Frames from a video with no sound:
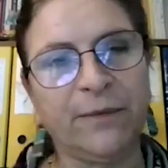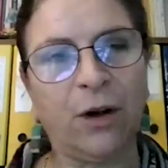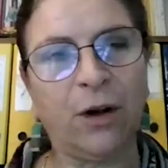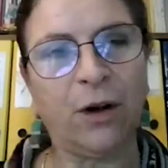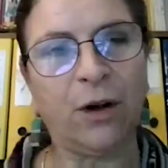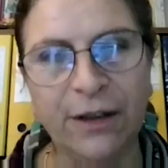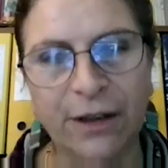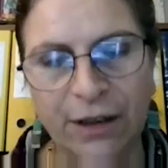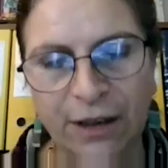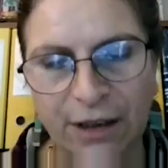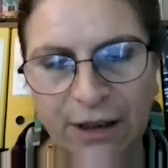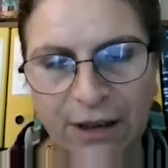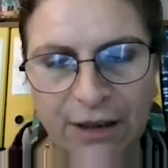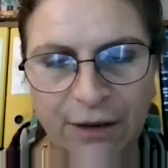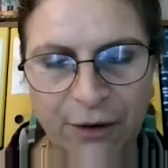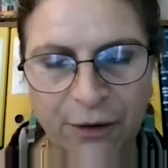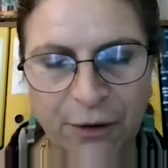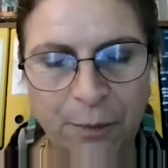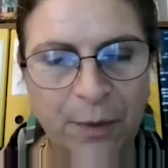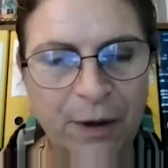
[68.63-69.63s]

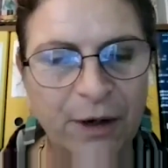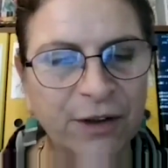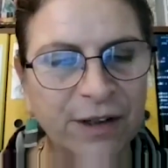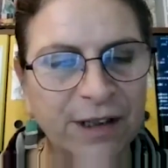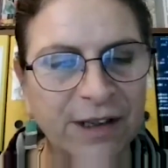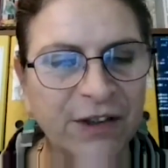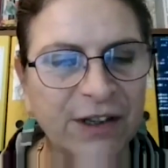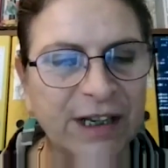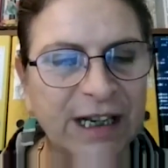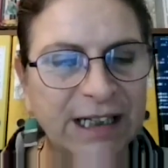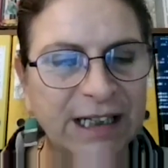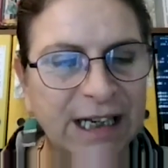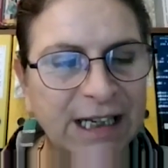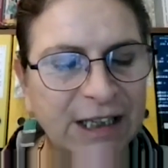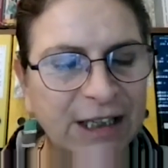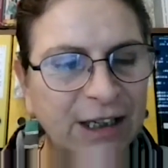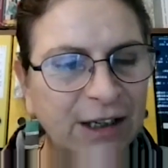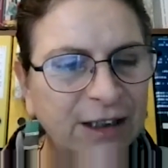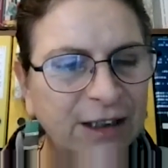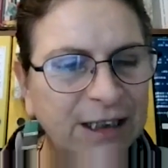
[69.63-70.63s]
on the personal side,
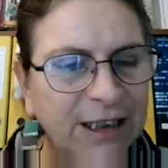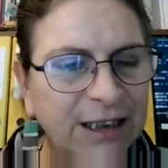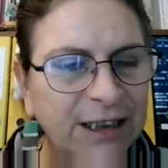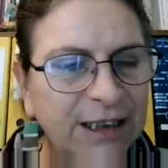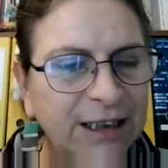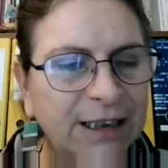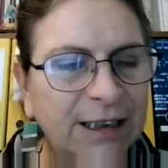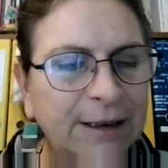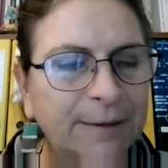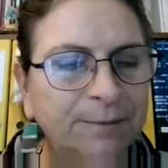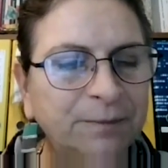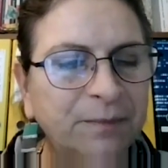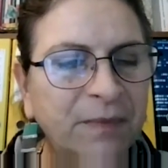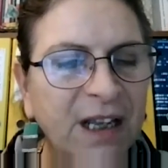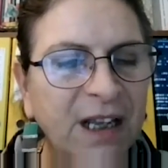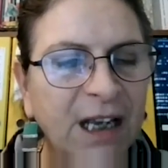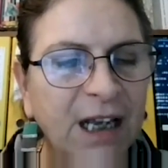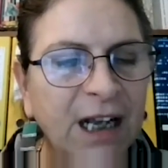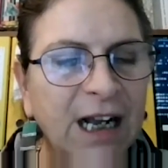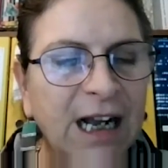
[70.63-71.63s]
I started
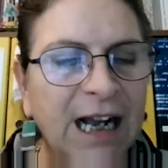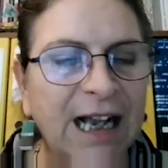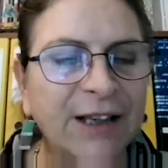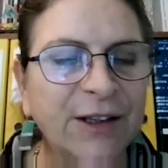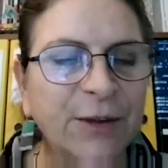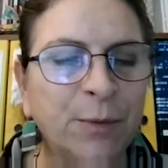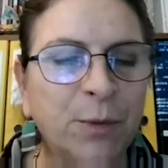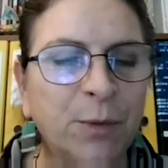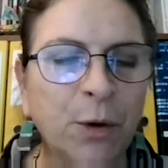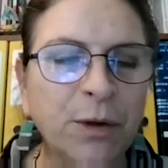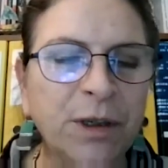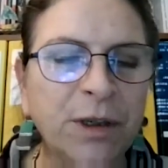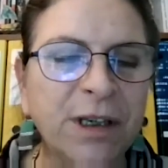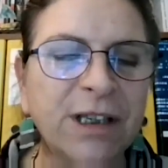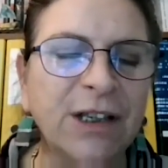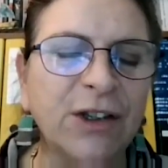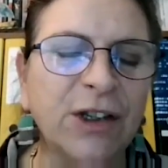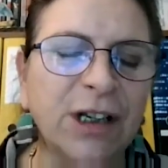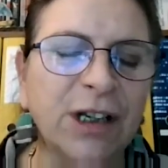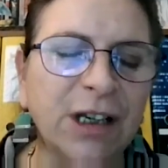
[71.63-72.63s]
as a
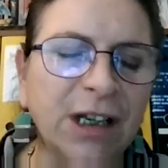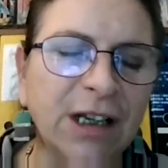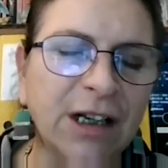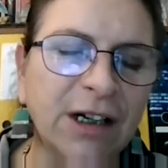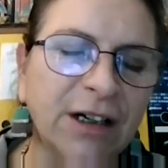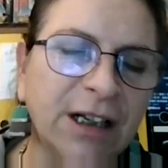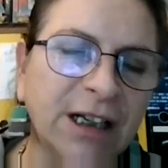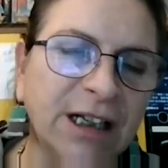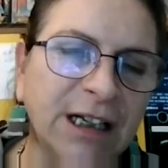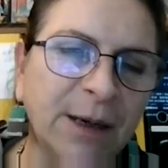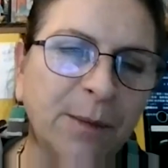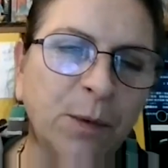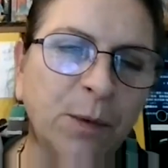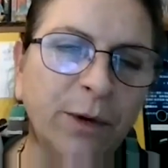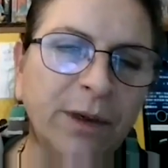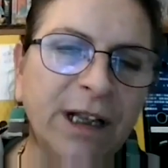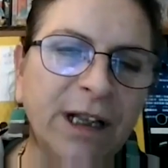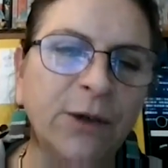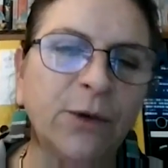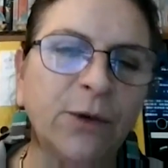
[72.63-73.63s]
process engineer in
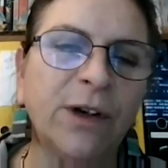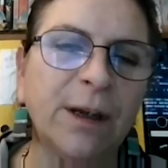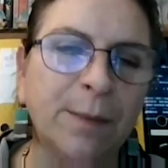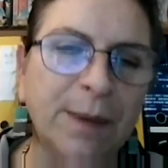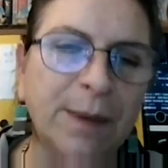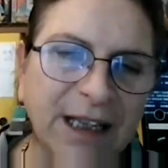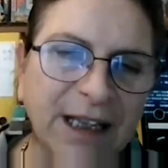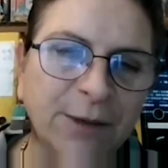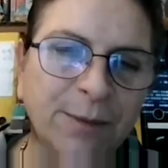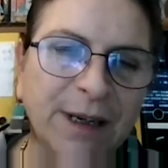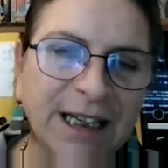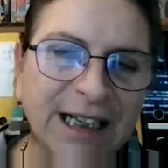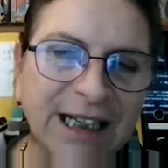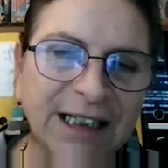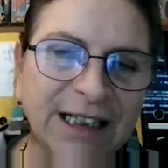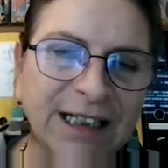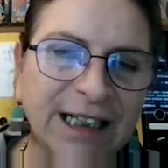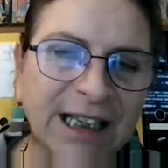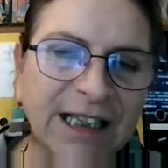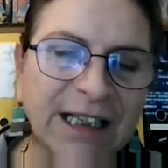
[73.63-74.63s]
ammonia and urea plants
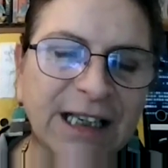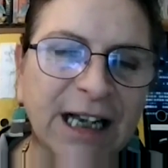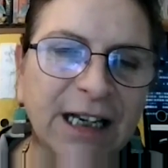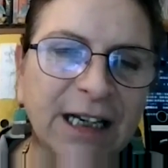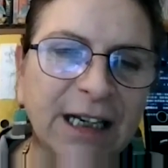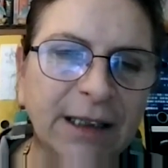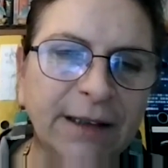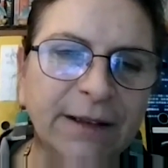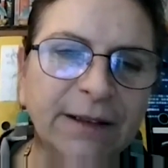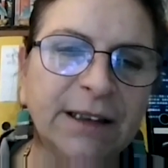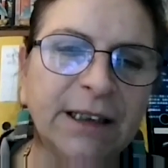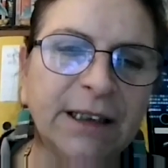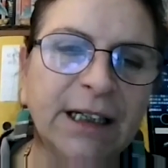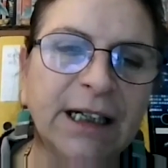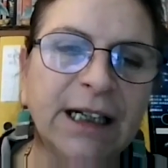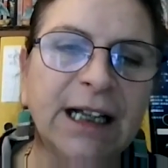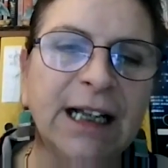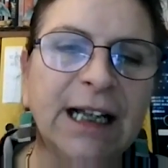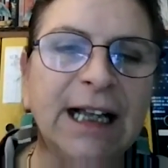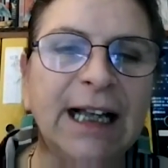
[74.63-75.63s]
in Casale,
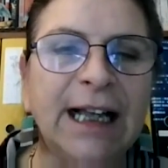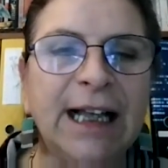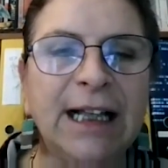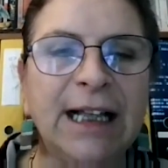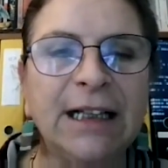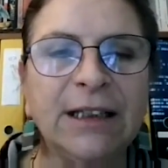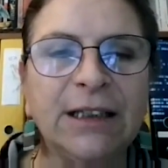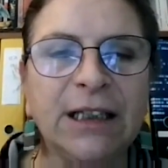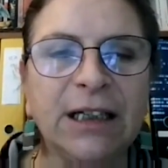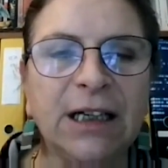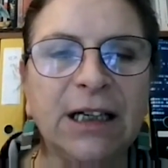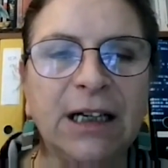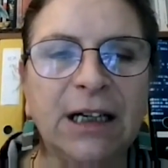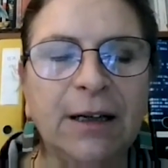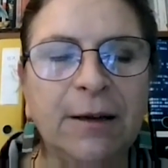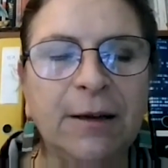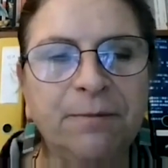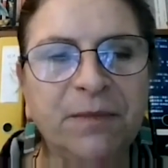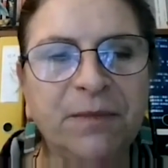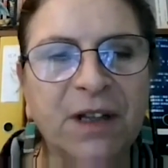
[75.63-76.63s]
and
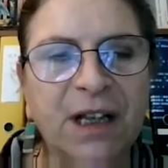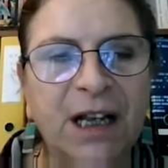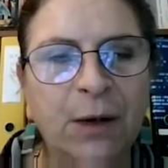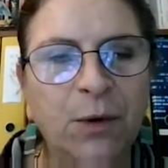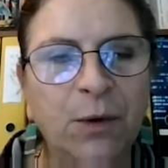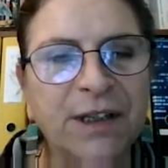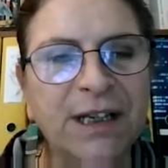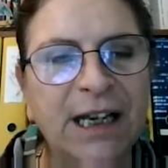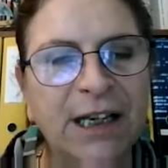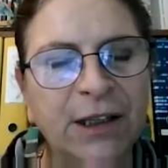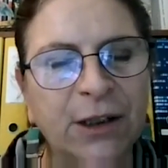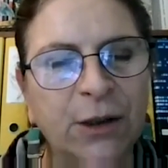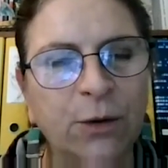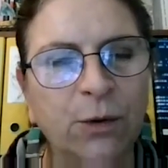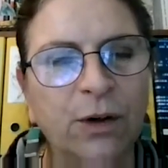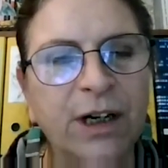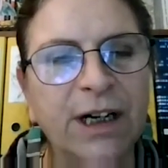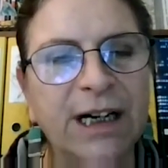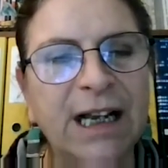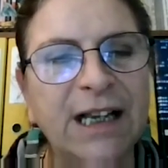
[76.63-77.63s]
I was asked
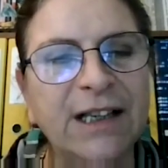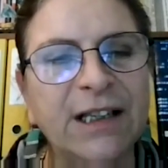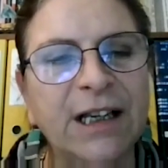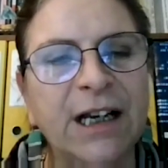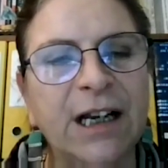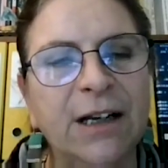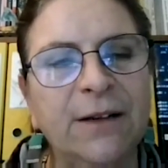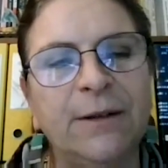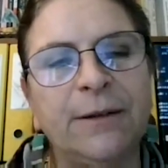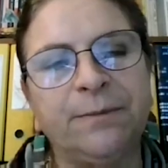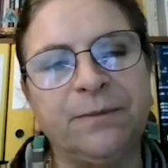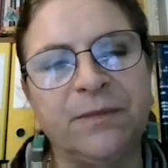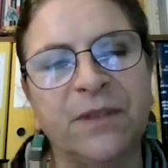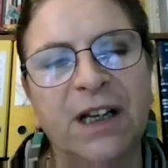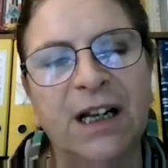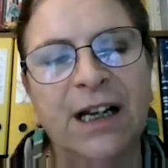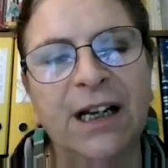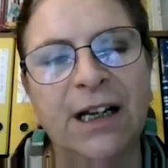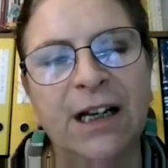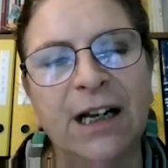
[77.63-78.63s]
to organize
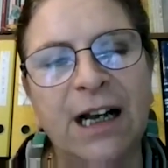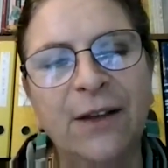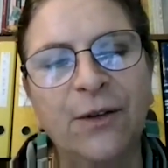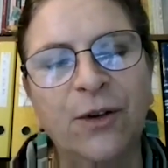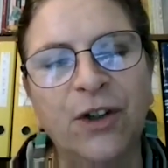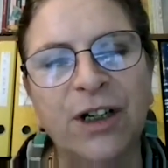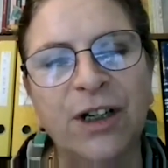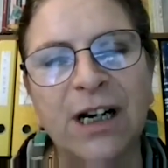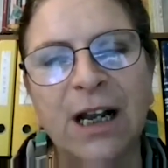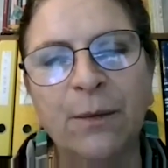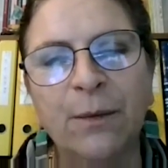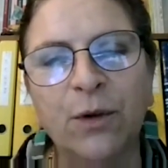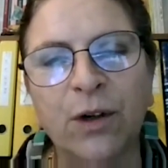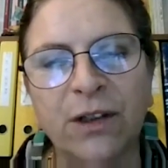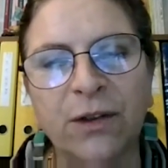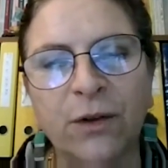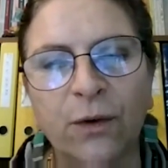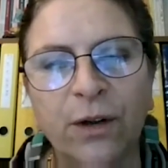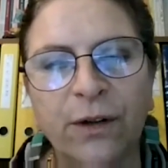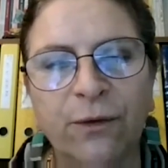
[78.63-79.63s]
a hydrogen
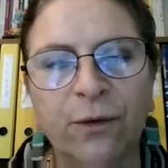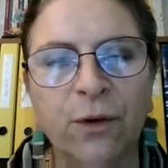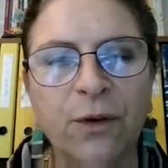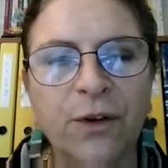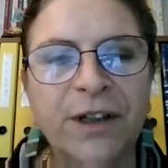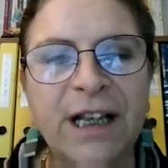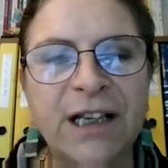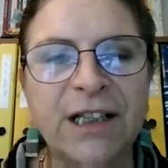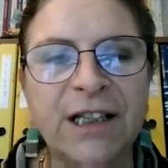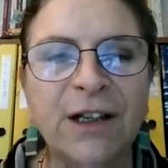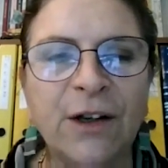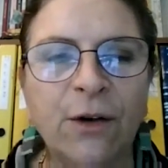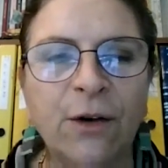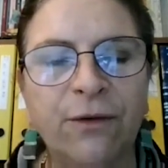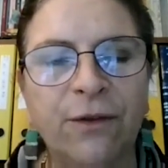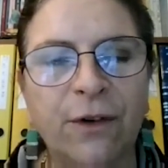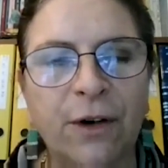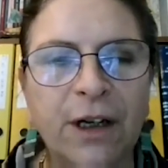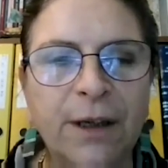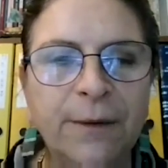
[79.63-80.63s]
laboratory for the testing of